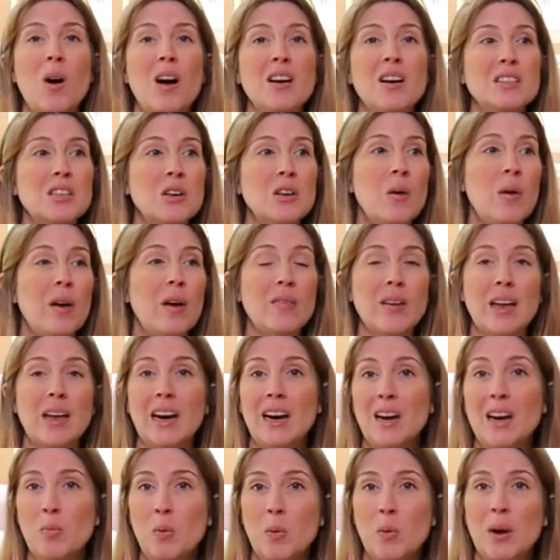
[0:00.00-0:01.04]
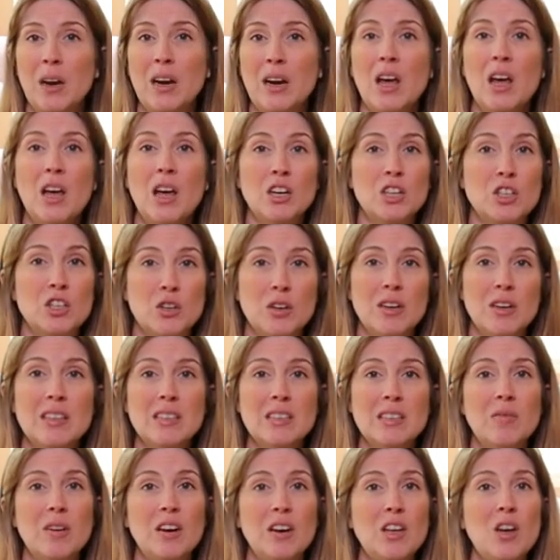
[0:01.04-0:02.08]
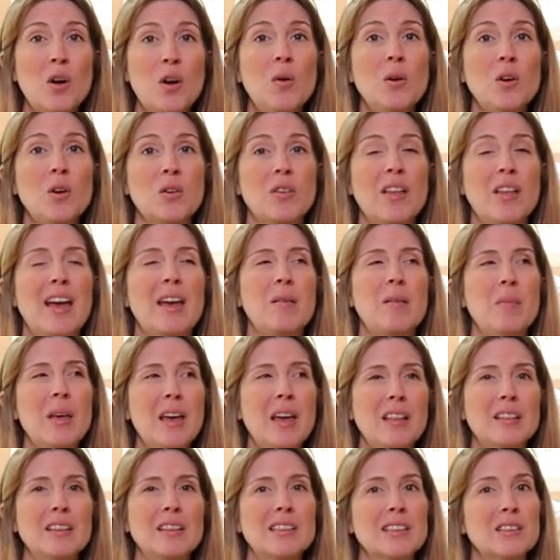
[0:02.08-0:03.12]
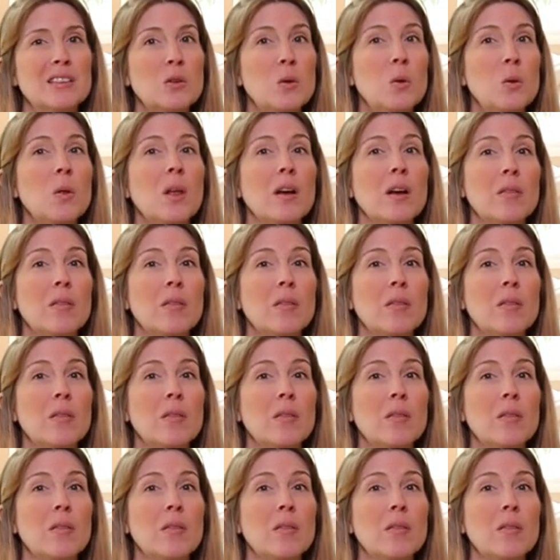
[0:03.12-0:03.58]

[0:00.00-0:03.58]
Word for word: Also, if at any point during this video you're like, man, this is cool, I